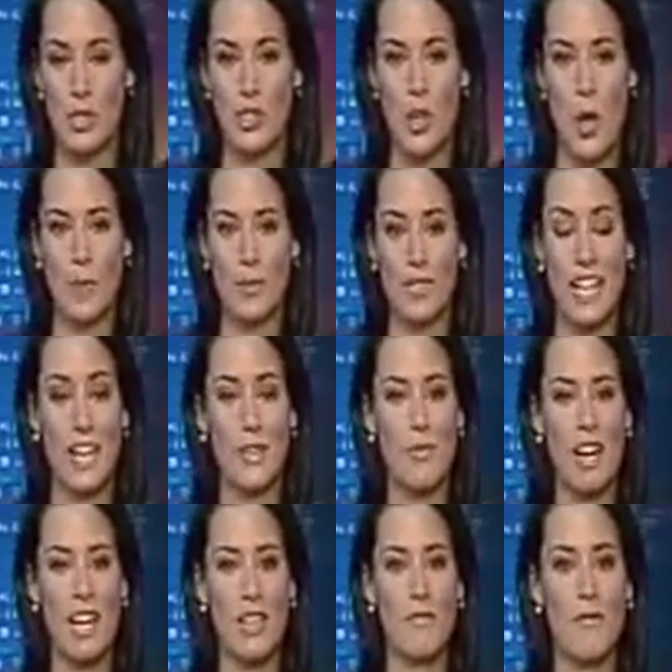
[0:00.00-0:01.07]
as shops get
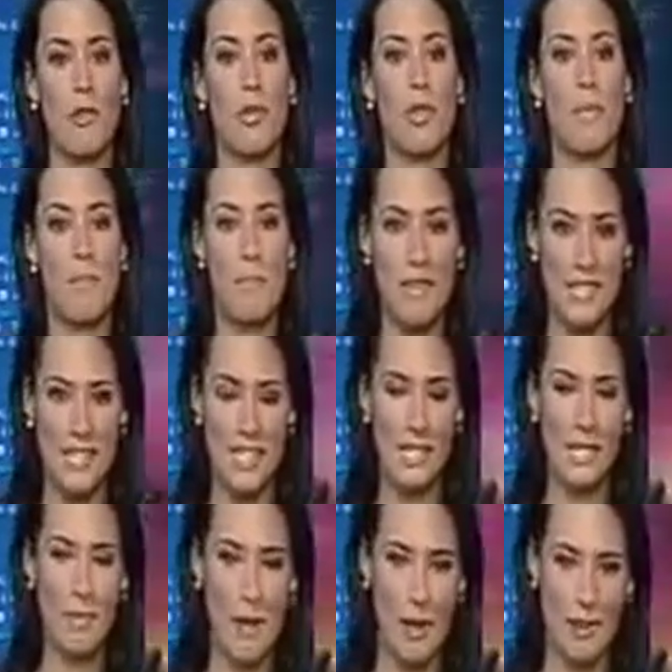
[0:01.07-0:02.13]
ready for the
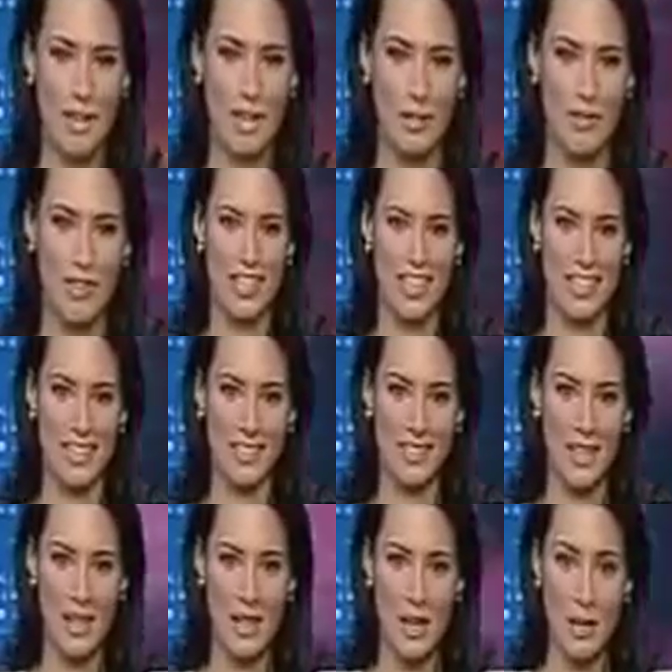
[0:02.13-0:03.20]
busiest period year.